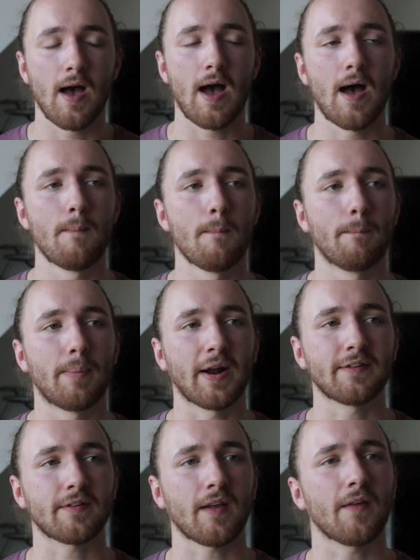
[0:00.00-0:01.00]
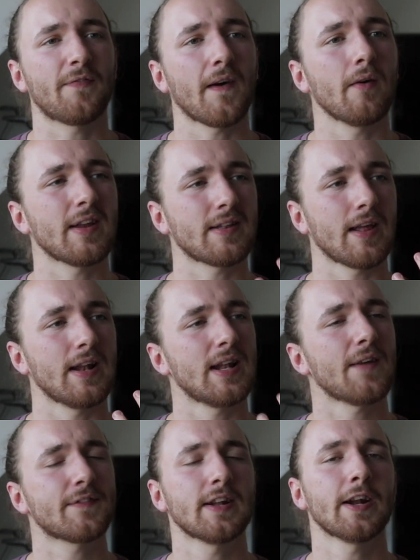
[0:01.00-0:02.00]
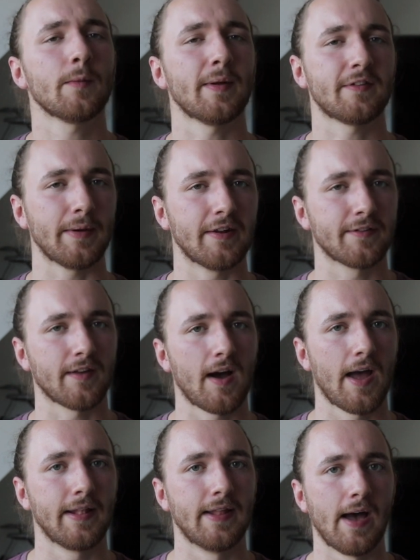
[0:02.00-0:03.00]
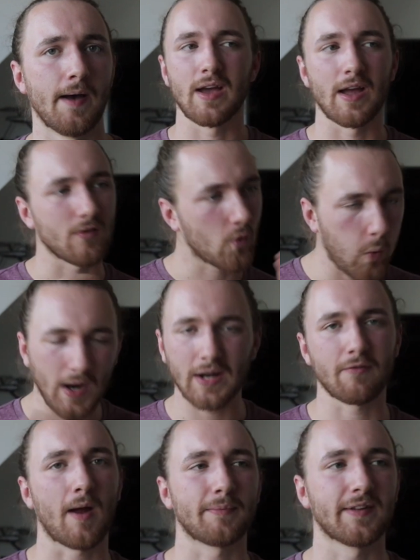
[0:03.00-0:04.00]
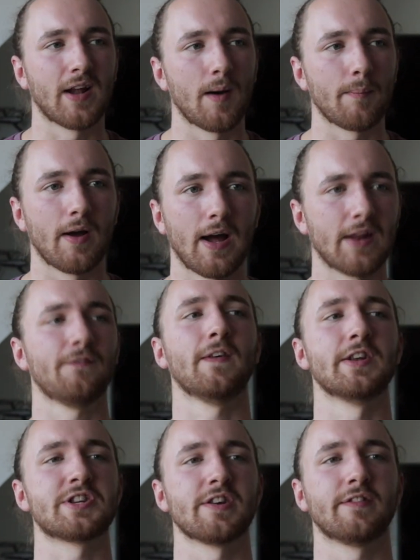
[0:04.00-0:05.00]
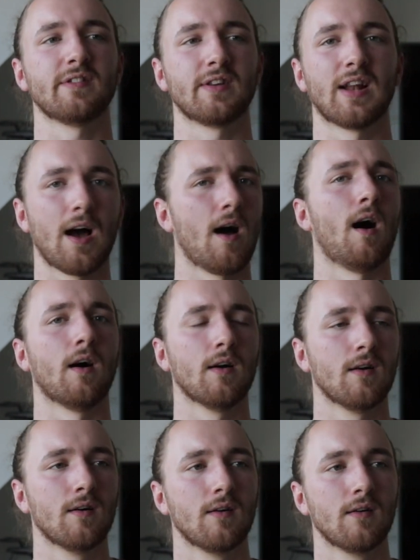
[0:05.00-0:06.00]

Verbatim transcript: Um, but I just, I felt it, it left a little bit to be desired there. It quickly wraps it up and it finishes, and you're like, ah,